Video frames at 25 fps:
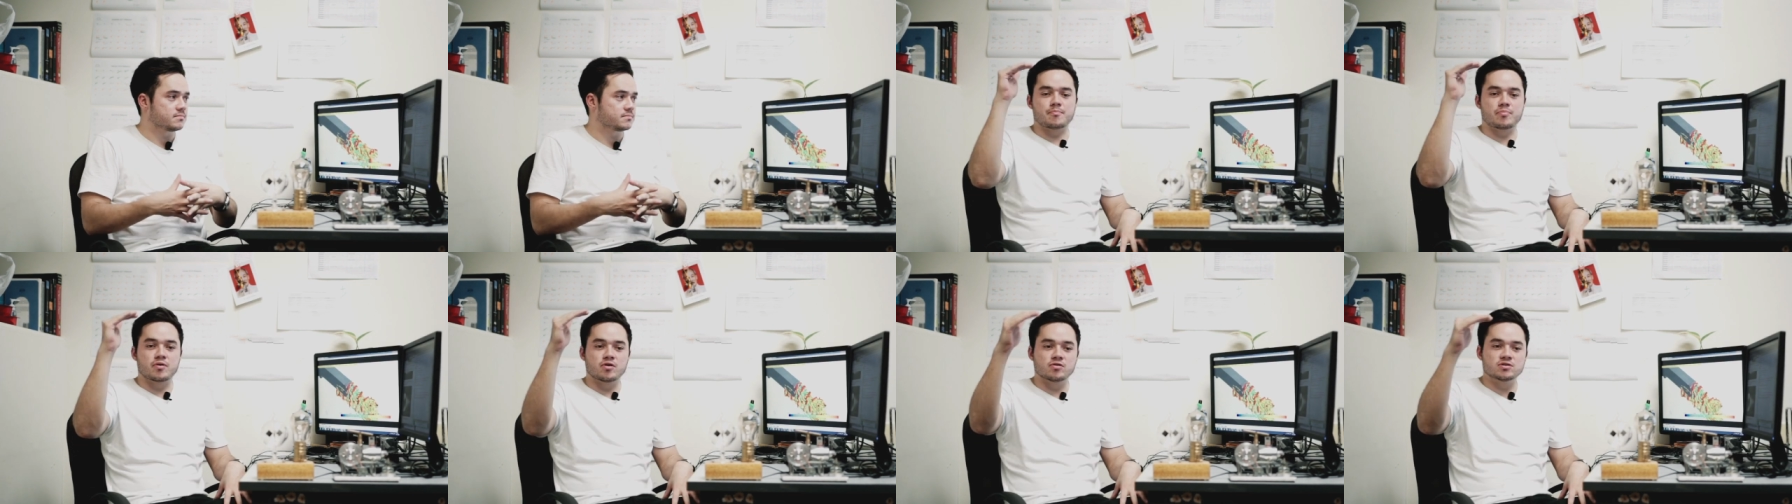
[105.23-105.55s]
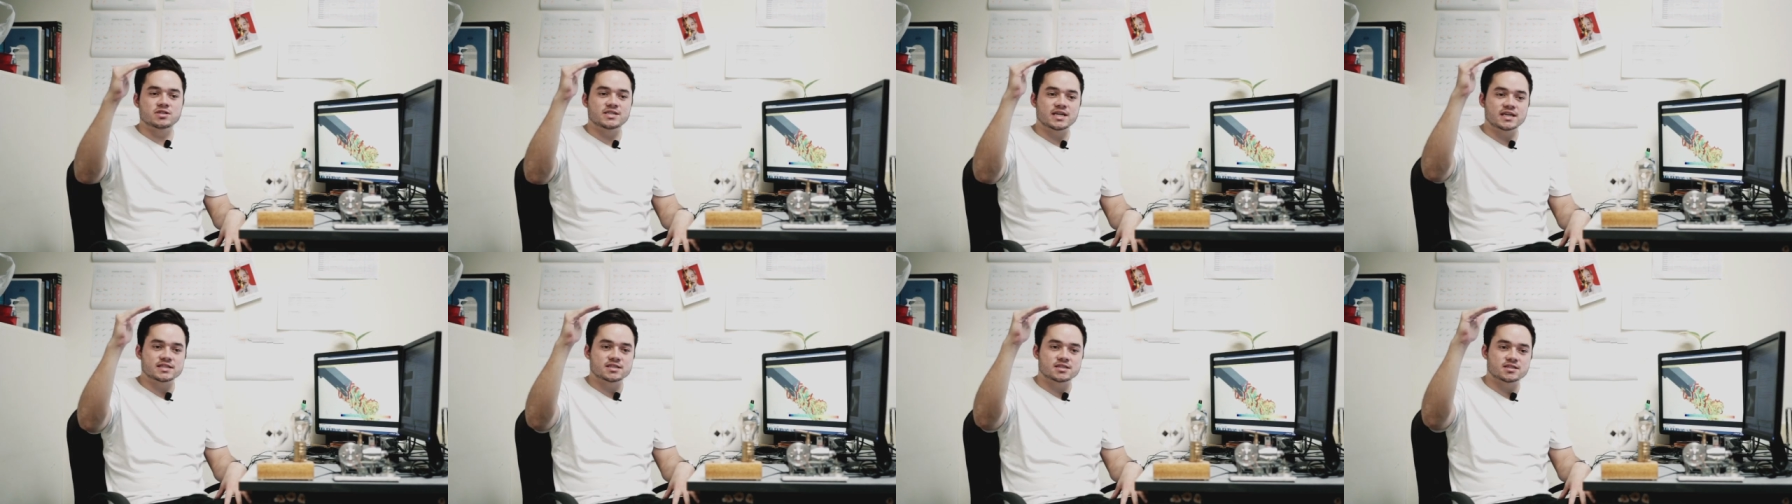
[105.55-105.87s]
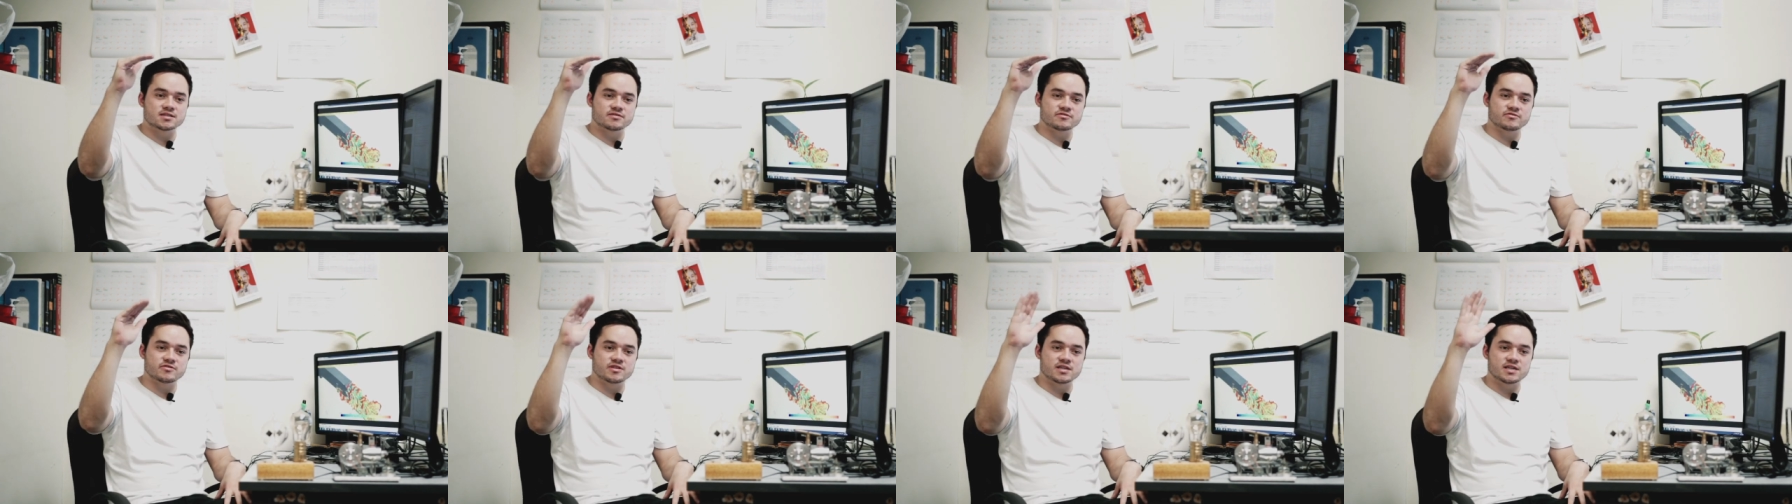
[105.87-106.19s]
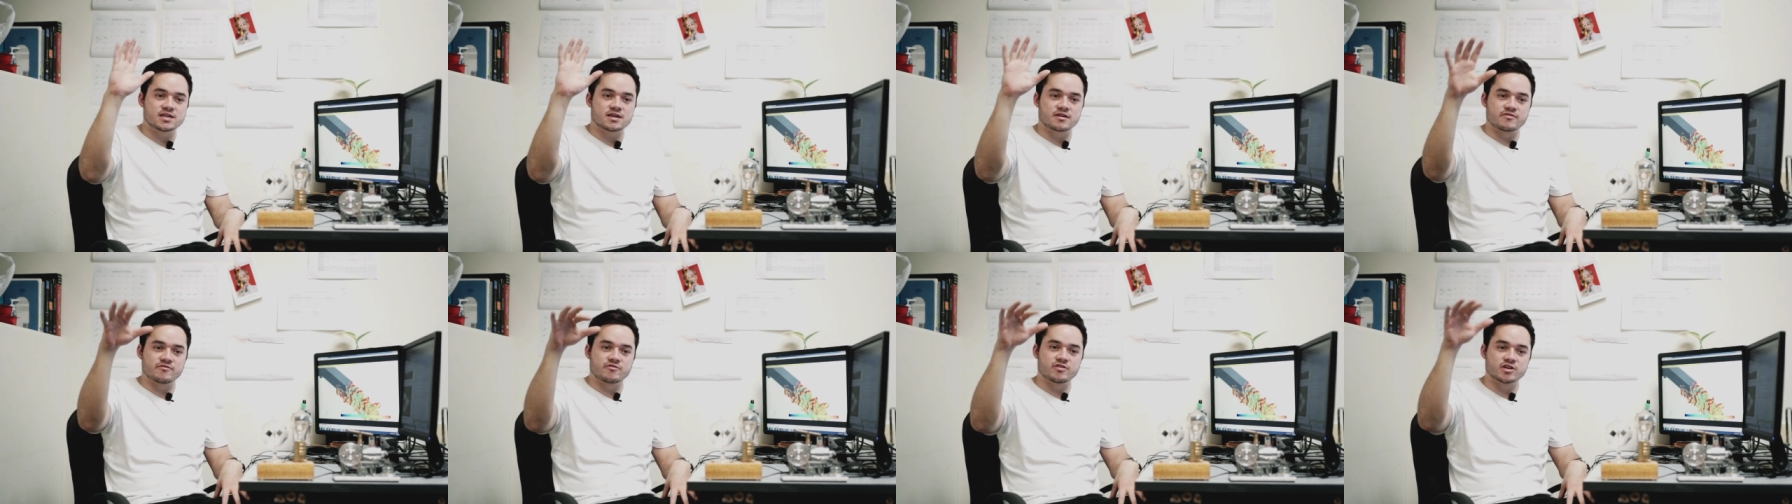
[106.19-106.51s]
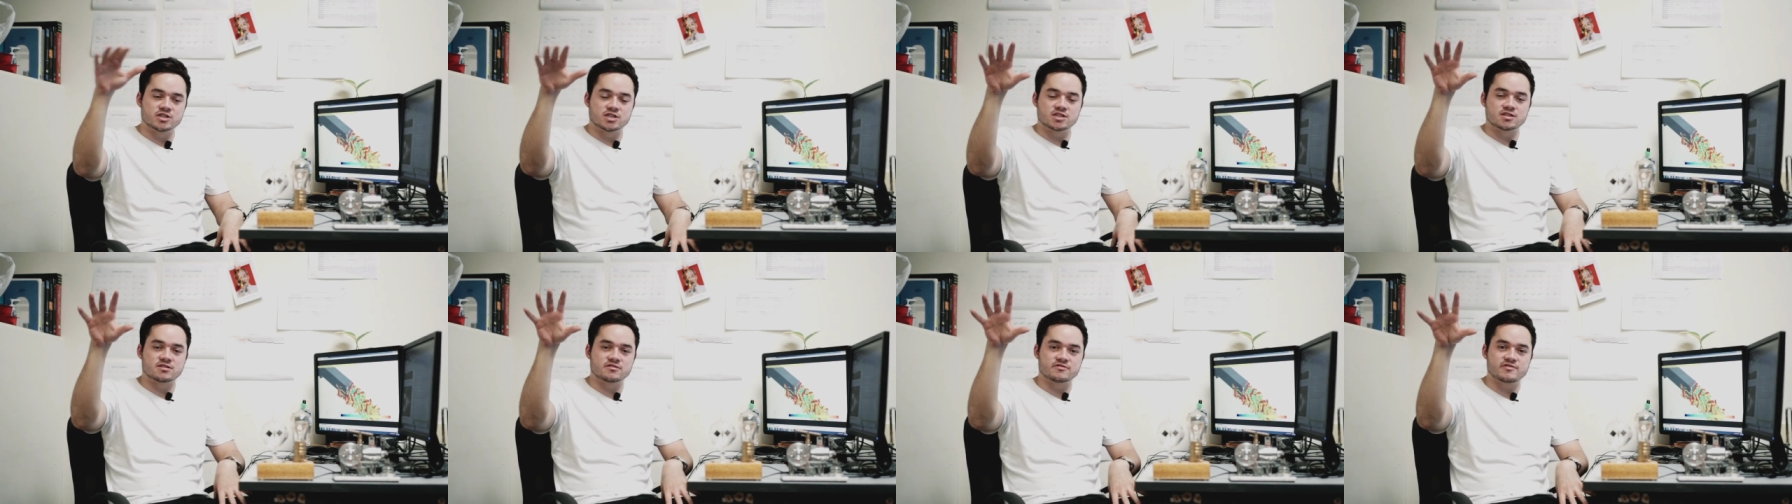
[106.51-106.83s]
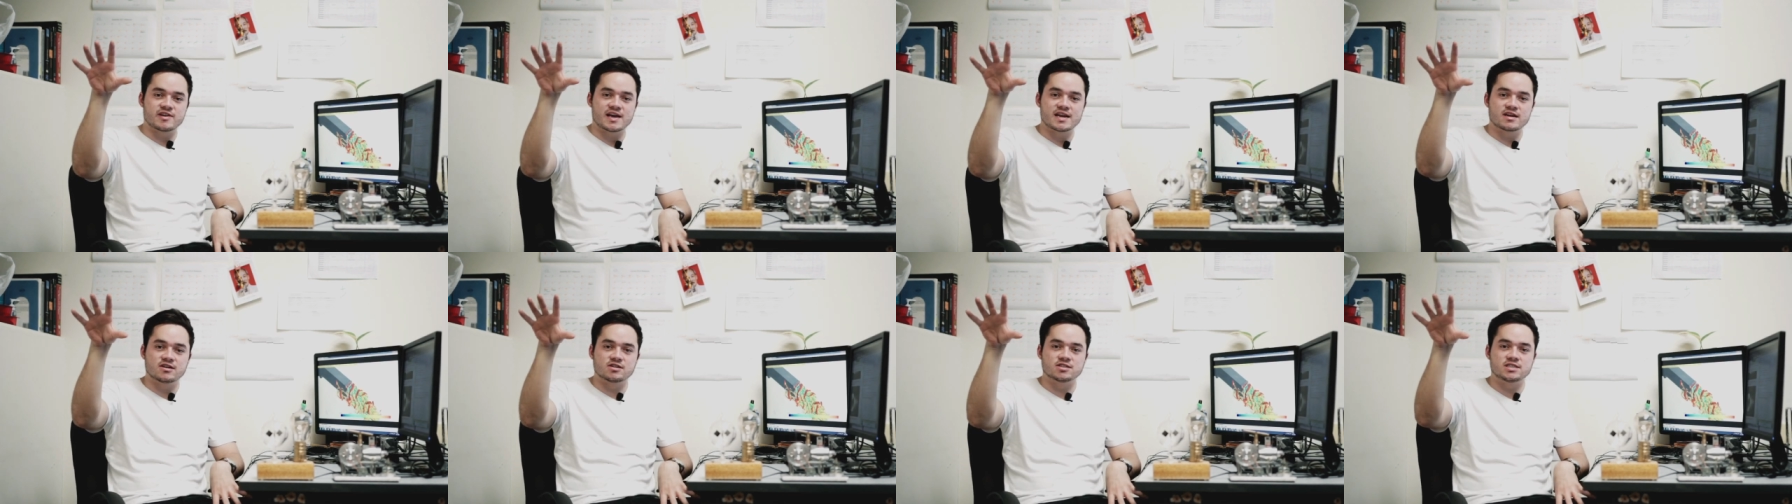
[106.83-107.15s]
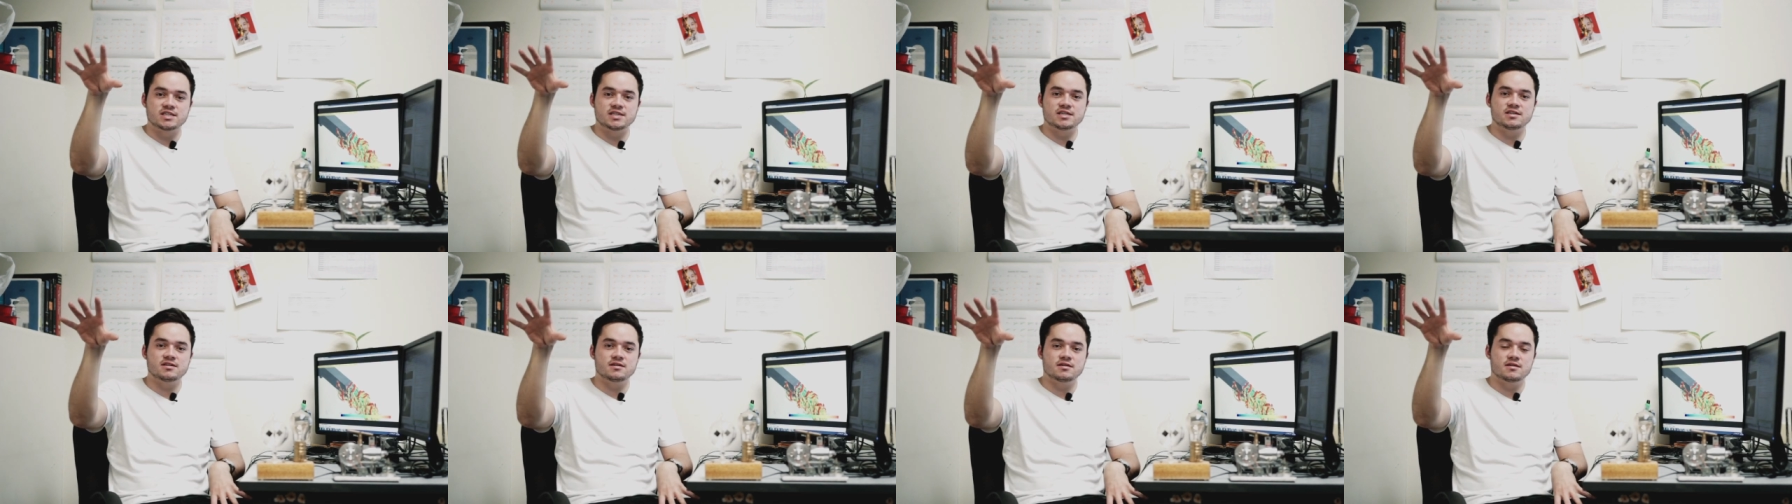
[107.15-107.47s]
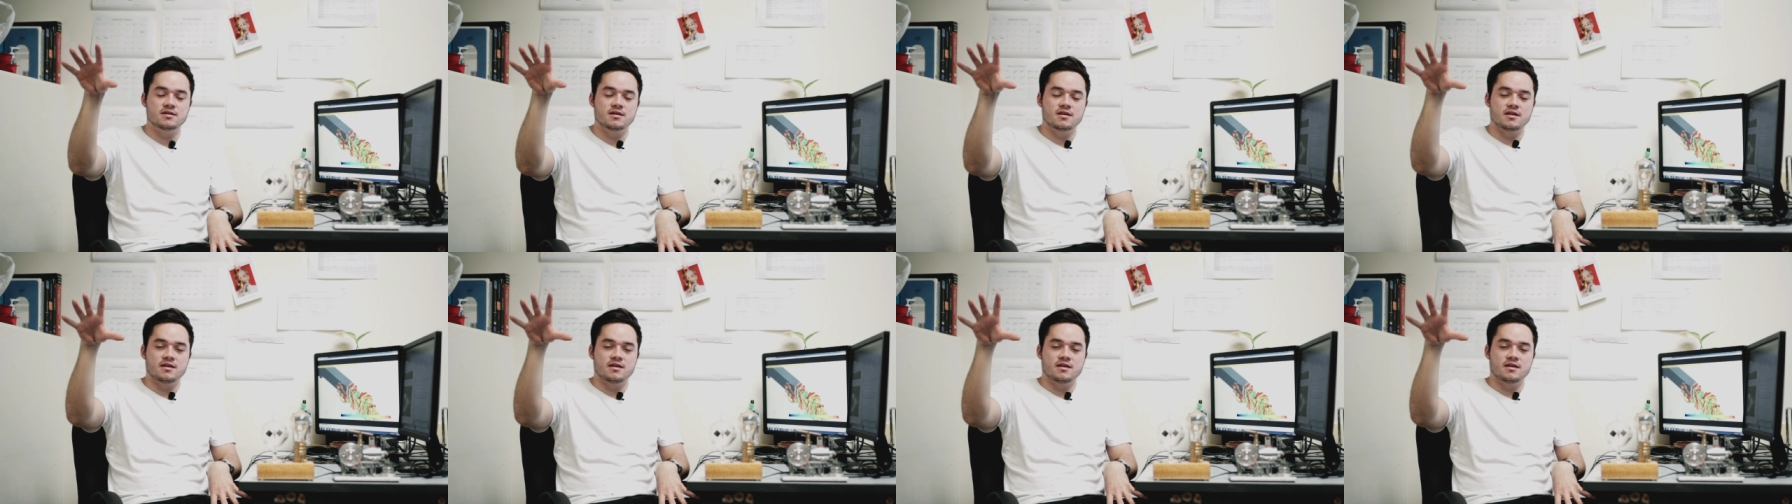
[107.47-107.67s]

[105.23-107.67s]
Process of the conversion of energy